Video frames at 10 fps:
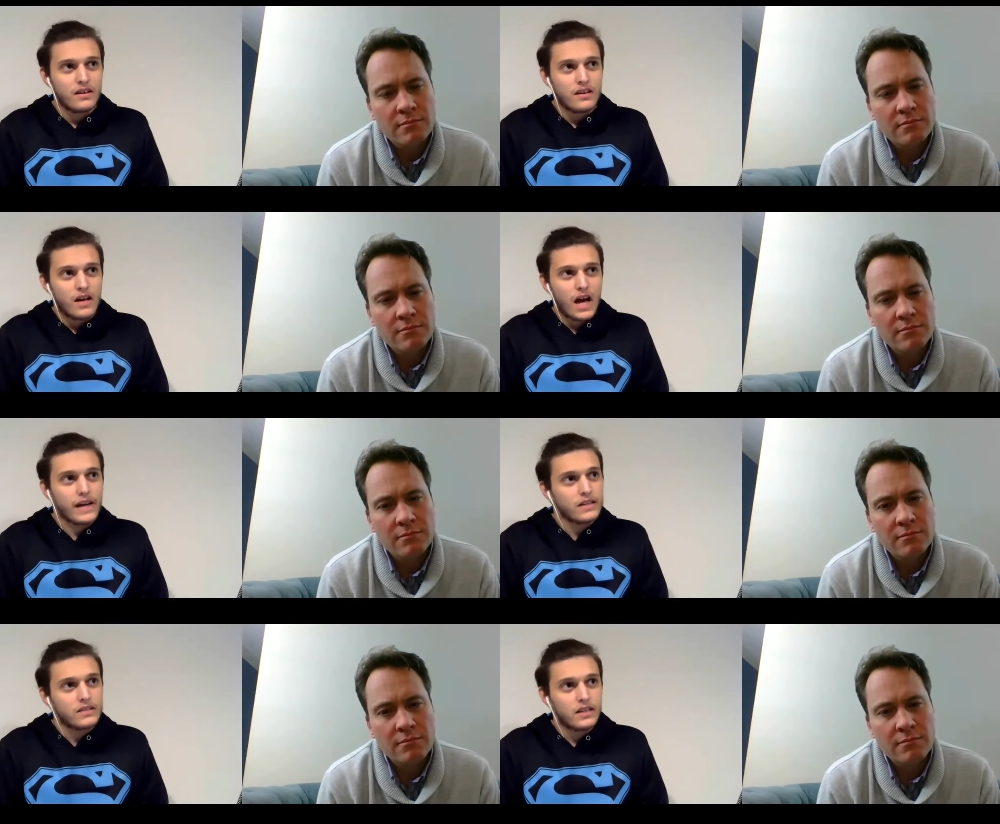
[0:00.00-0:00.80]
Speaker 1: I
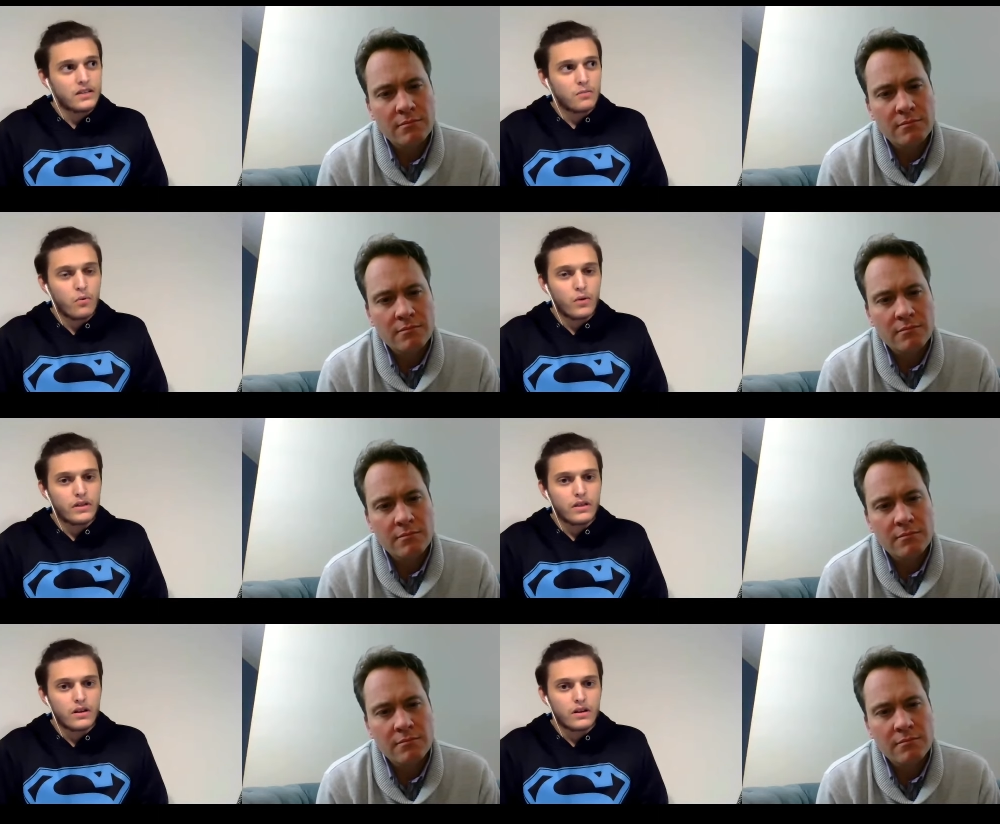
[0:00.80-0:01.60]
guess he has a point
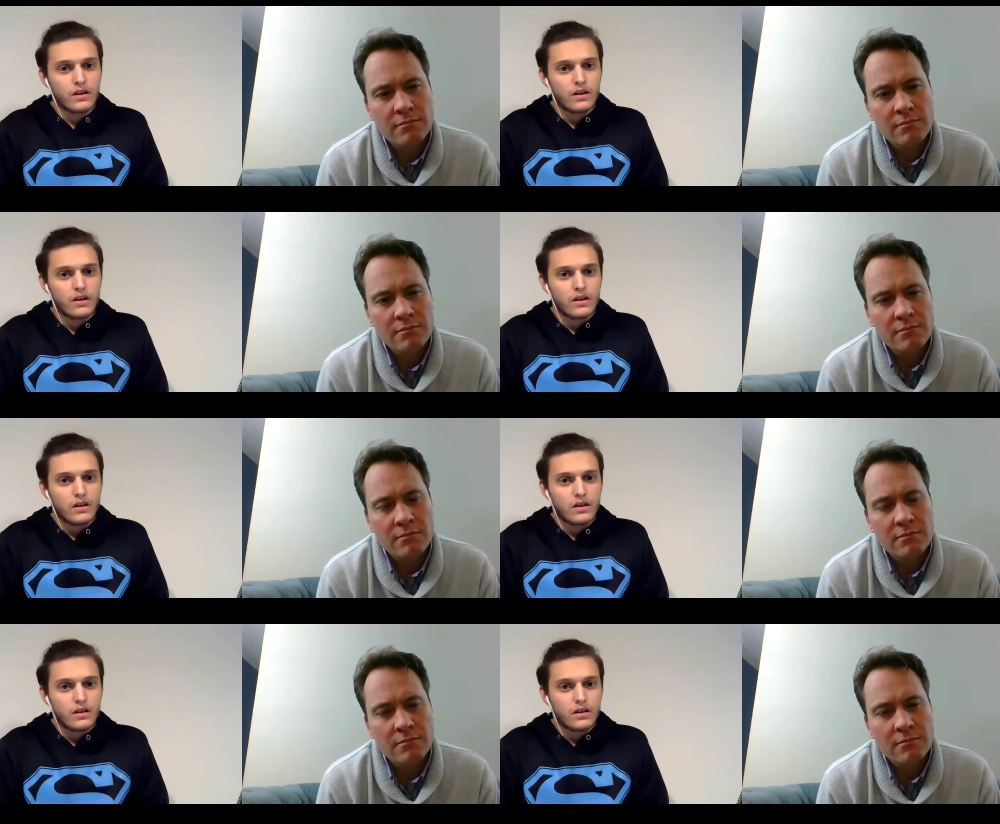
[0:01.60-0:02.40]
there.
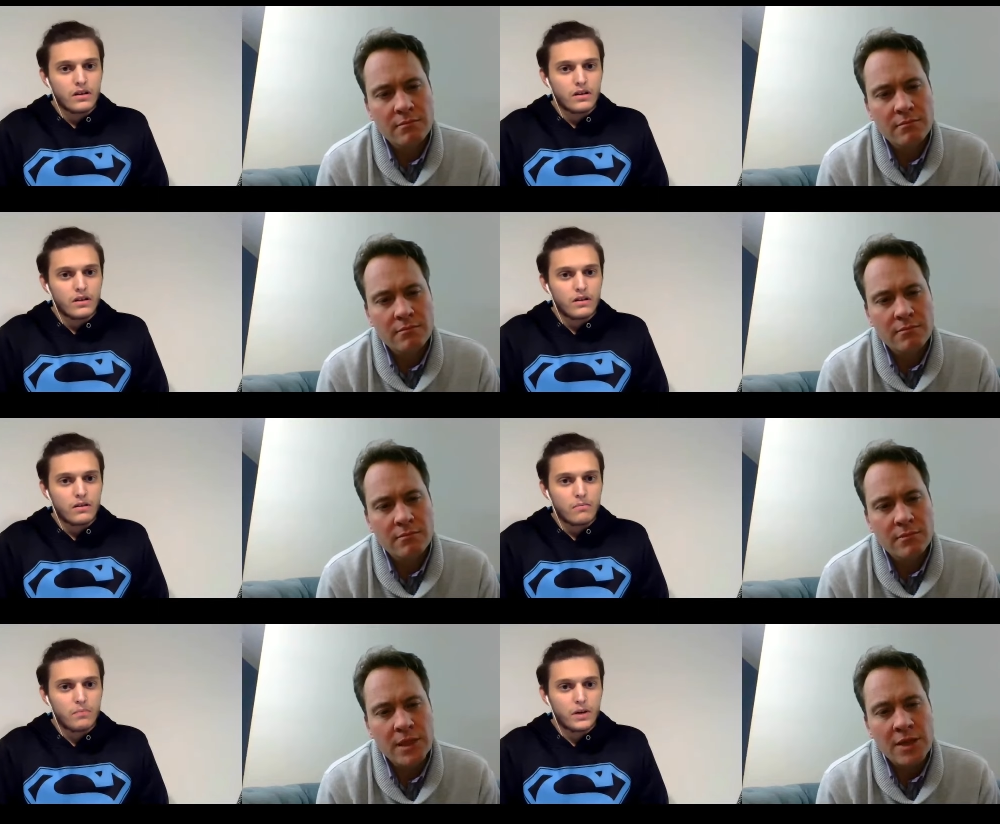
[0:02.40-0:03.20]

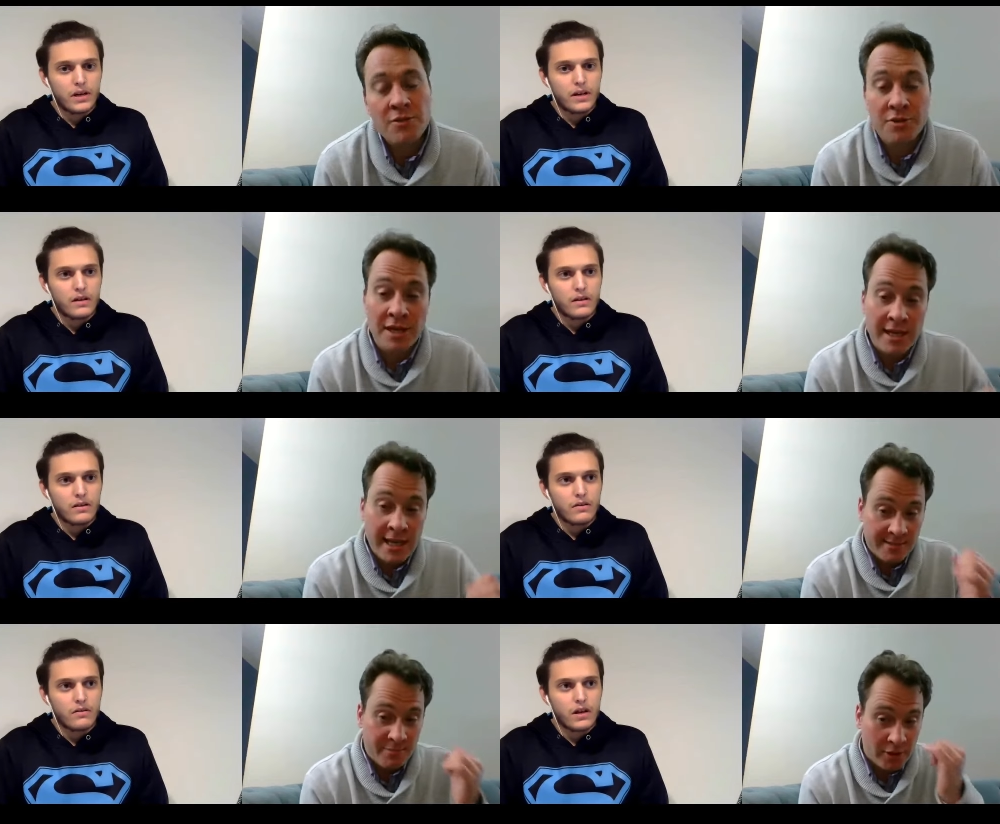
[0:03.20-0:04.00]
But you think he
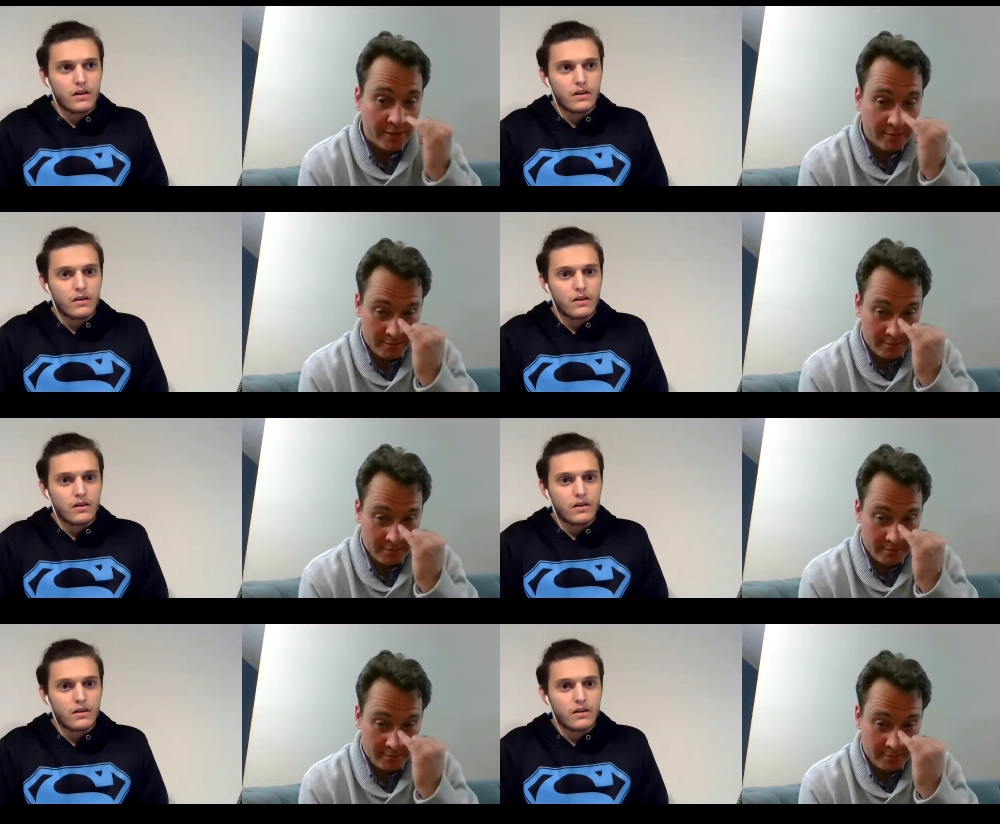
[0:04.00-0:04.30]
has a point?